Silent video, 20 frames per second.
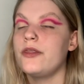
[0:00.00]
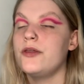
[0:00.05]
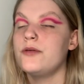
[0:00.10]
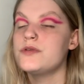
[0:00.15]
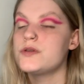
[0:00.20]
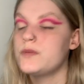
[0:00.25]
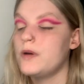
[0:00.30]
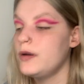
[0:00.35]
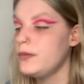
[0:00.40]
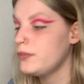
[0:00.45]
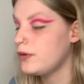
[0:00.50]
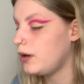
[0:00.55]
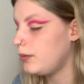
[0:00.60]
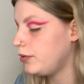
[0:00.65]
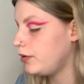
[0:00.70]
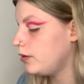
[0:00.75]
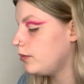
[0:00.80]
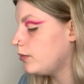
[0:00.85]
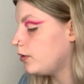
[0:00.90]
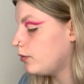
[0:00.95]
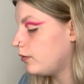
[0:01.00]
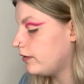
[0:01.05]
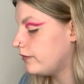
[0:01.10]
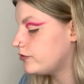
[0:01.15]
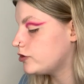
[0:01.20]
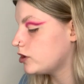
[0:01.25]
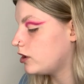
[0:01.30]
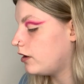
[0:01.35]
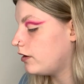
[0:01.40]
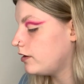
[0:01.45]
There was one problem
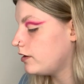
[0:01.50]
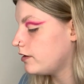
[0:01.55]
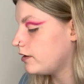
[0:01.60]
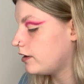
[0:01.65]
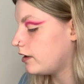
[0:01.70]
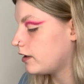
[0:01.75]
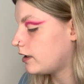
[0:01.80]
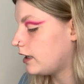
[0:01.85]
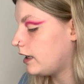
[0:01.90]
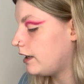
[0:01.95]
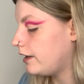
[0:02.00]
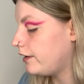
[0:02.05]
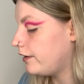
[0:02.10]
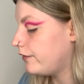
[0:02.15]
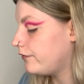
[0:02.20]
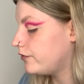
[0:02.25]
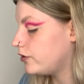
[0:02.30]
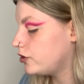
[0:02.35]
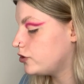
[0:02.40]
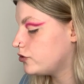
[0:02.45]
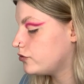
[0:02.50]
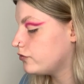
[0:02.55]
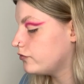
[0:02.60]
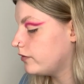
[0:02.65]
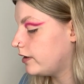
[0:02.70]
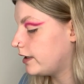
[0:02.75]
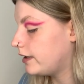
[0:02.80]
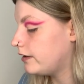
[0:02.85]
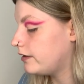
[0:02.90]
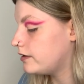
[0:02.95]
with John that kind of
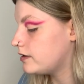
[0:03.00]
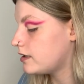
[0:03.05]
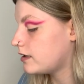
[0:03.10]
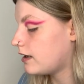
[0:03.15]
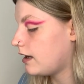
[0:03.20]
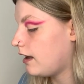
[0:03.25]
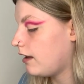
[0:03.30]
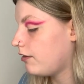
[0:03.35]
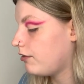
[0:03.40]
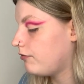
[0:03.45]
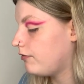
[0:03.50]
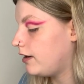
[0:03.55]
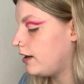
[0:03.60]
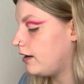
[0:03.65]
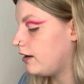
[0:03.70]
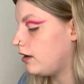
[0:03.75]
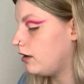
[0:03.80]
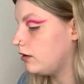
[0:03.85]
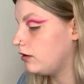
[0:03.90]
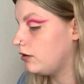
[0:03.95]
triggered Katherine